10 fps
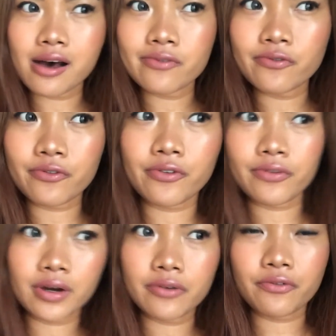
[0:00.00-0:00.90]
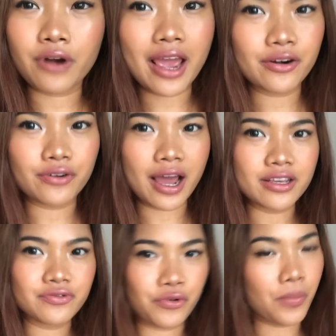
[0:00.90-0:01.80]
a fried
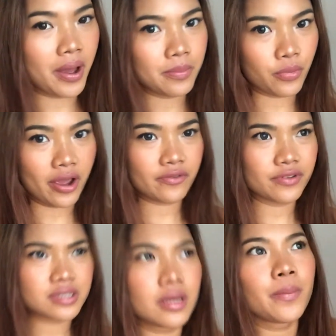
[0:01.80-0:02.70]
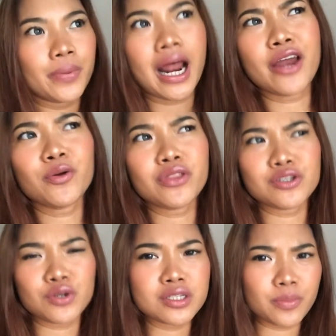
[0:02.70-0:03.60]
rice from my breakfast, but I don't
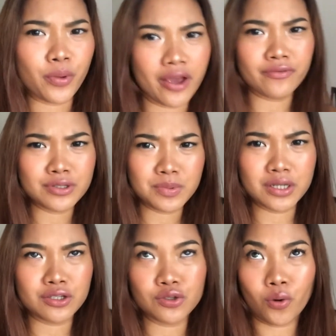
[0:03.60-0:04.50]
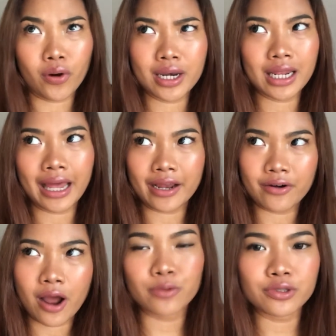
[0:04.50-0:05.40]
think so it's a breakfast because it's already like
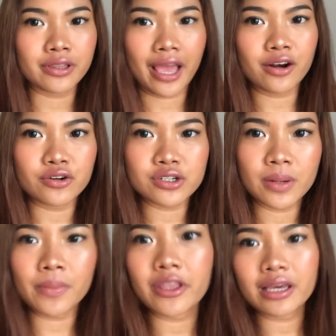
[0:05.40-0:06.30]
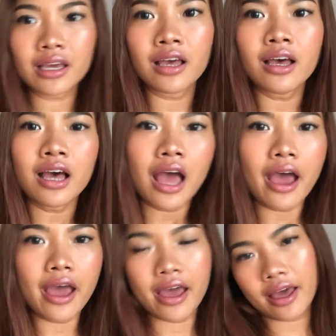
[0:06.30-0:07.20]
around 10 or something.
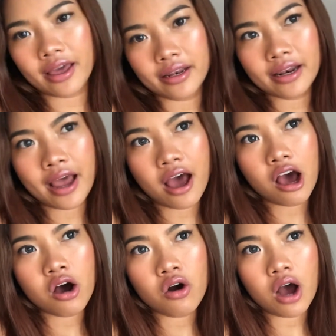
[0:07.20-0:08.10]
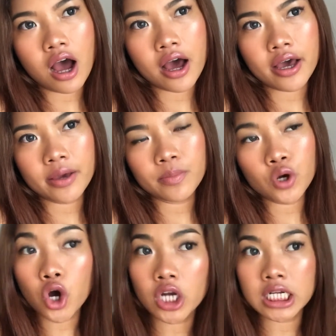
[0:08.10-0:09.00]
And now
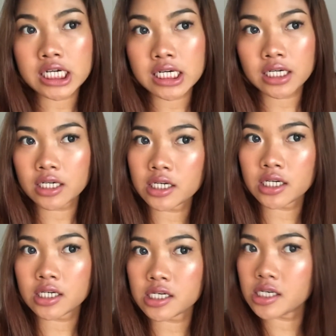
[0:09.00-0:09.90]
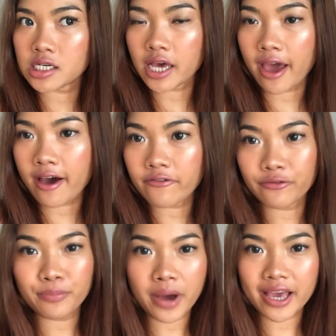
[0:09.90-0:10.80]
I'm gonna have
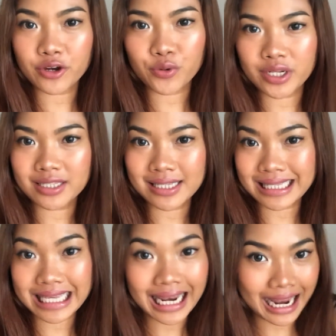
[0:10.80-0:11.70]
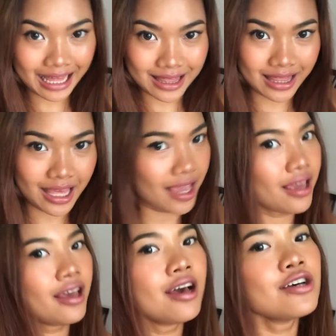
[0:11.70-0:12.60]
my green tea
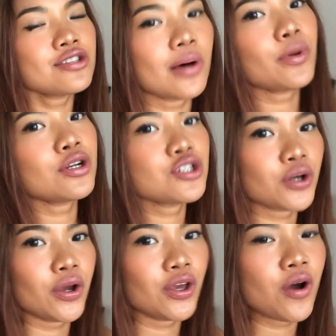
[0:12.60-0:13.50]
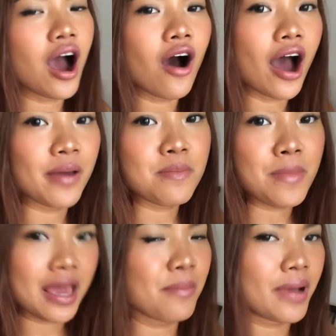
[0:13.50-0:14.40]
latte. So I'm gonna show you how I
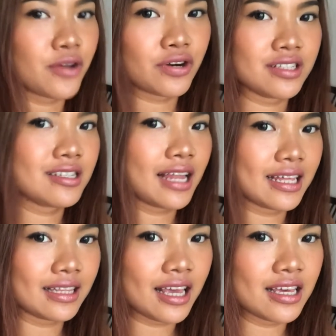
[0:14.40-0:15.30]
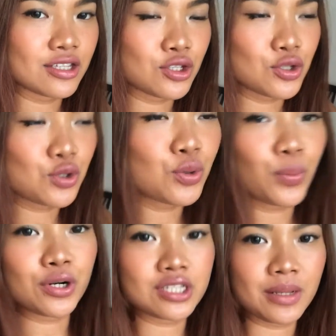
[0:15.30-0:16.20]
make my green tea latte. It's
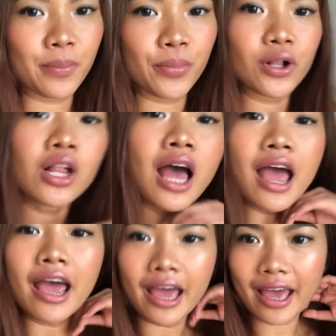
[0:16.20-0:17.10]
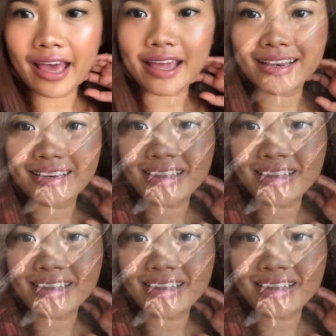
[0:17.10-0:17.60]
super simple. And